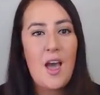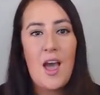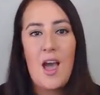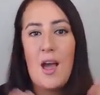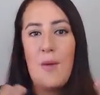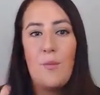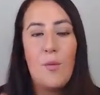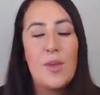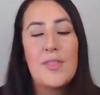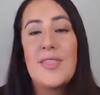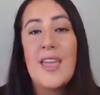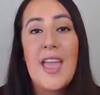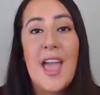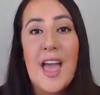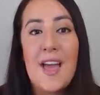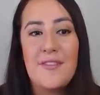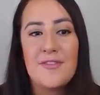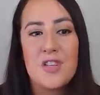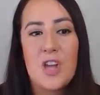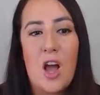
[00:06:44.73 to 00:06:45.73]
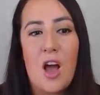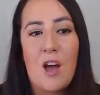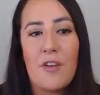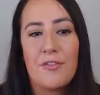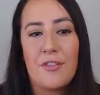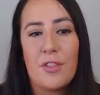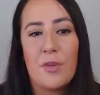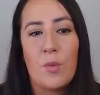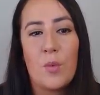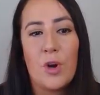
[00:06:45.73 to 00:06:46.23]
what they have to
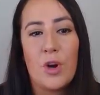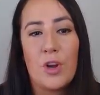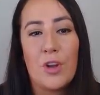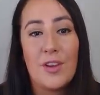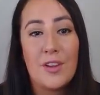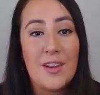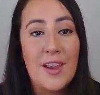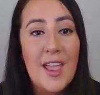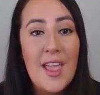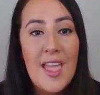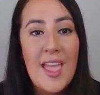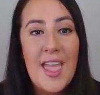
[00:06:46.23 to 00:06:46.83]
offer the world.